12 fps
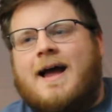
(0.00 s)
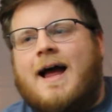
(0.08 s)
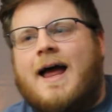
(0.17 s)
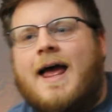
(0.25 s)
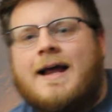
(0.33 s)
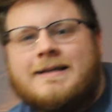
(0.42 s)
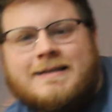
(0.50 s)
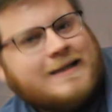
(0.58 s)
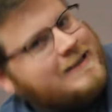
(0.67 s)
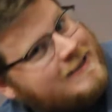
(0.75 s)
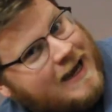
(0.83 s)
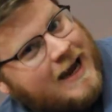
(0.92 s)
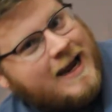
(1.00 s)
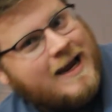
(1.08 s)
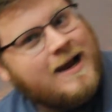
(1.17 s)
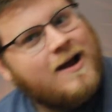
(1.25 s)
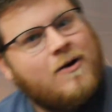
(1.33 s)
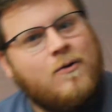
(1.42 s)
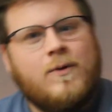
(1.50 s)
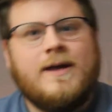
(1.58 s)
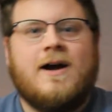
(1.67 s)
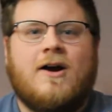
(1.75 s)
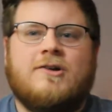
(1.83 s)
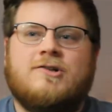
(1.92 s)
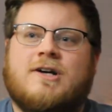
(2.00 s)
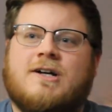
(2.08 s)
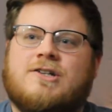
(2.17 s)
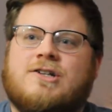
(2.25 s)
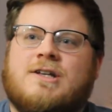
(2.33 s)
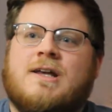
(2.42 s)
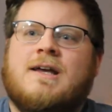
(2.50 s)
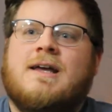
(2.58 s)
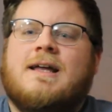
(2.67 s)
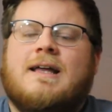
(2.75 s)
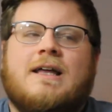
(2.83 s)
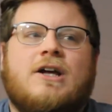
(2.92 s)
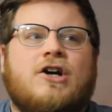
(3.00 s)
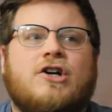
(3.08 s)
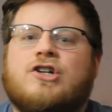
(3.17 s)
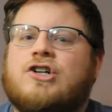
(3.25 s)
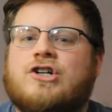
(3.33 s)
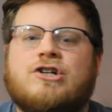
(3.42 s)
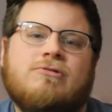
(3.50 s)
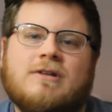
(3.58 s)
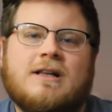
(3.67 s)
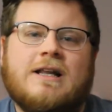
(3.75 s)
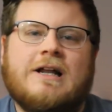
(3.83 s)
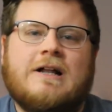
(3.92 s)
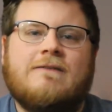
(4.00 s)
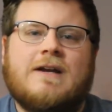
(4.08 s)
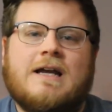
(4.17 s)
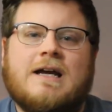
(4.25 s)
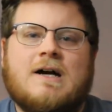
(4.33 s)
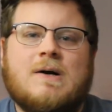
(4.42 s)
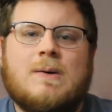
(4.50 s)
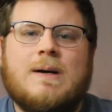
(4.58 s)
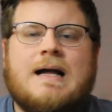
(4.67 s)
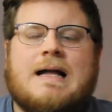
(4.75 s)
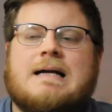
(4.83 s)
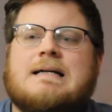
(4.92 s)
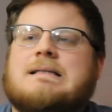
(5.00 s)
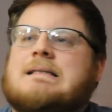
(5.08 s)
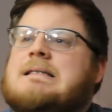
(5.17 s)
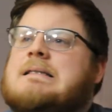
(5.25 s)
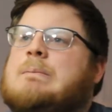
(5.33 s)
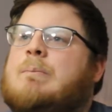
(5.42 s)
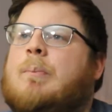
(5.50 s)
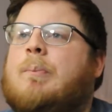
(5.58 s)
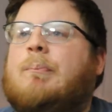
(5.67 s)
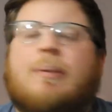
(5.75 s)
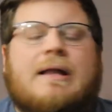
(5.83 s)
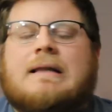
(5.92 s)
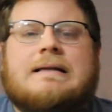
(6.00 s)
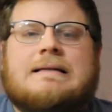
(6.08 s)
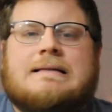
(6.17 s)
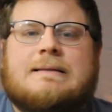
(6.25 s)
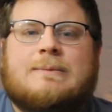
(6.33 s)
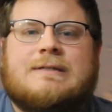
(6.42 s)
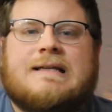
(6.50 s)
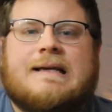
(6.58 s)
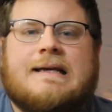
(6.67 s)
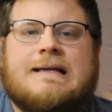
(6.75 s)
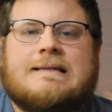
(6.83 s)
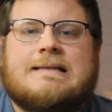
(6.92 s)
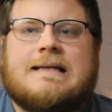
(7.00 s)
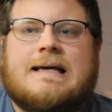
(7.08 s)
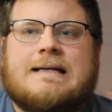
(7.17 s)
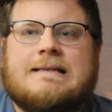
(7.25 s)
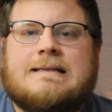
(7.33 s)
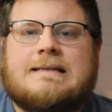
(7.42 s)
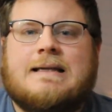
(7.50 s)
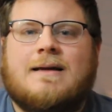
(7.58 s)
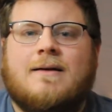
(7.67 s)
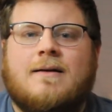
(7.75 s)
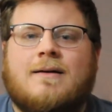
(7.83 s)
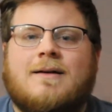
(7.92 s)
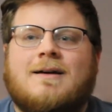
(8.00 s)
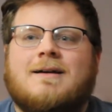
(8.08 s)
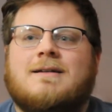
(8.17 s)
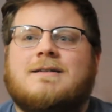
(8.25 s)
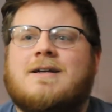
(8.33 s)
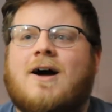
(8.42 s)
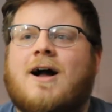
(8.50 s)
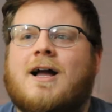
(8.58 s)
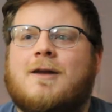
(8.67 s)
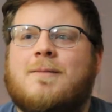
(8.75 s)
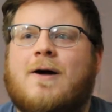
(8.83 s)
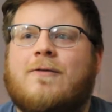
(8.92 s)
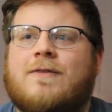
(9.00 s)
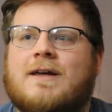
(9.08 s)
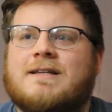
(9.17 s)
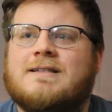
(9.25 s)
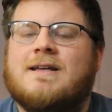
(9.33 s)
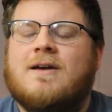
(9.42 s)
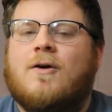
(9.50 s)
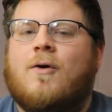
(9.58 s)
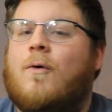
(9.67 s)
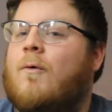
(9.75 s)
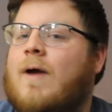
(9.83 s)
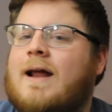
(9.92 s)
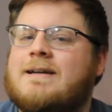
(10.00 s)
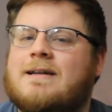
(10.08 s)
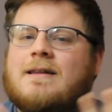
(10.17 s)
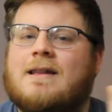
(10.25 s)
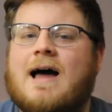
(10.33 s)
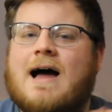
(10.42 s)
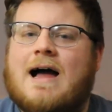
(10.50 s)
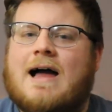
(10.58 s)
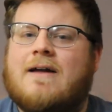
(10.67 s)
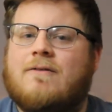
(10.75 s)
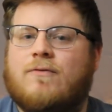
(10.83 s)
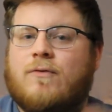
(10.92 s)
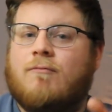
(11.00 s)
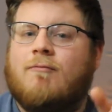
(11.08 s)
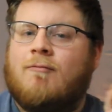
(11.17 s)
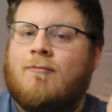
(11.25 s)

And today, we are just here shooting a little video, spilling some tea, sis, talking about this Rent Live